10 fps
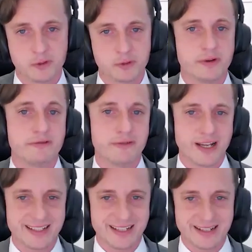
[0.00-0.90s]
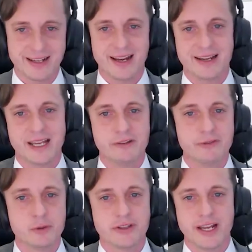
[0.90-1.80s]
to reflect that. And that
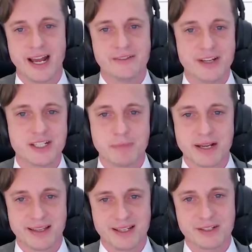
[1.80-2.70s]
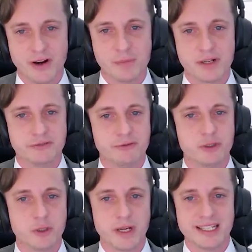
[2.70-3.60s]
future that I envisioned back then is very much the
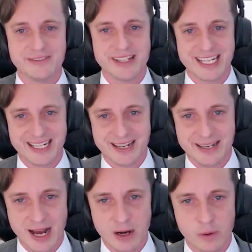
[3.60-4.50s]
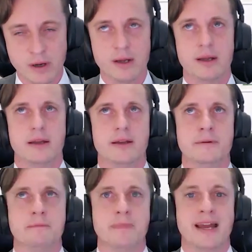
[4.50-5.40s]
future we are living in now.
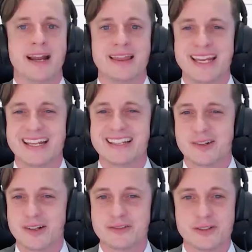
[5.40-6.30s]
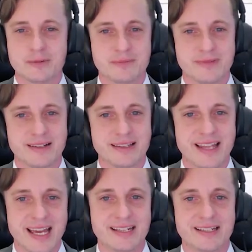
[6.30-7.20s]
And I think sort of
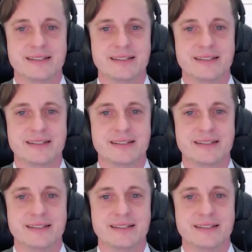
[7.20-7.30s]
that